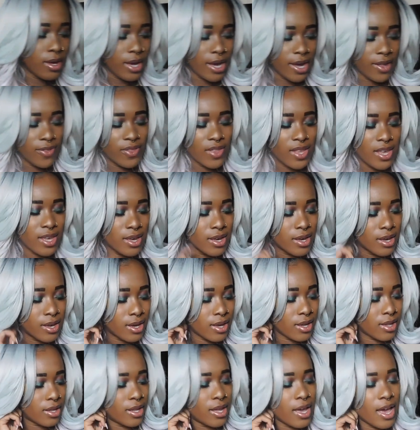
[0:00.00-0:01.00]
And
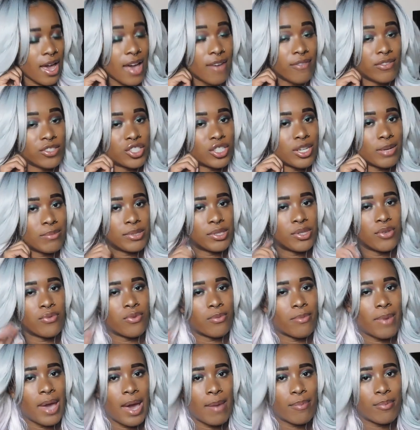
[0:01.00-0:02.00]
then I have a jumpsuit
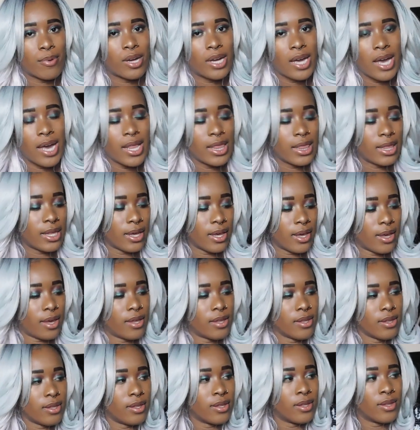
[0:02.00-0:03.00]
from Apricot
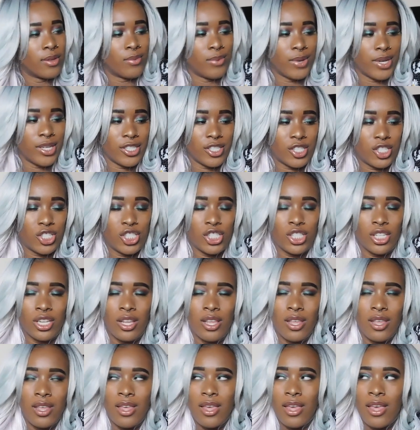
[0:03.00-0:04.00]
Lane, which
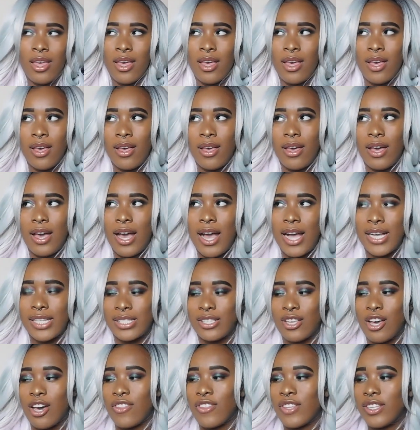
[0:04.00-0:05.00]
I
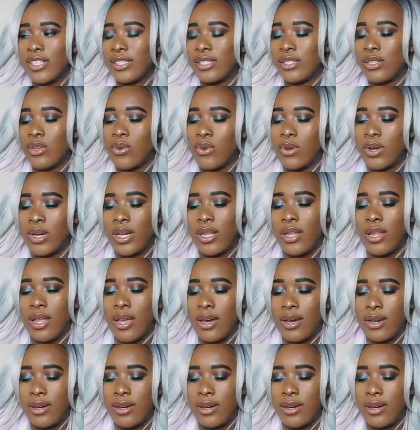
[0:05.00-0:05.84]
saw this on